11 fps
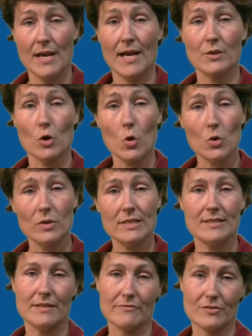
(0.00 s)
and all
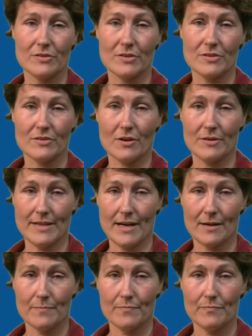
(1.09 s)
these differences are
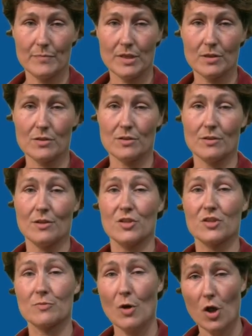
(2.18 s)
there because a
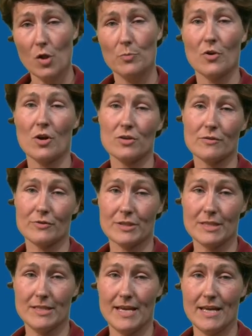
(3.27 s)
small part of our
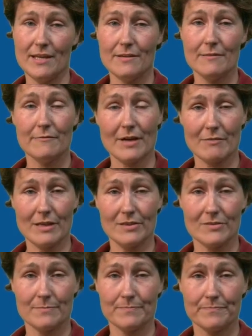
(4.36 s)
DNA varies.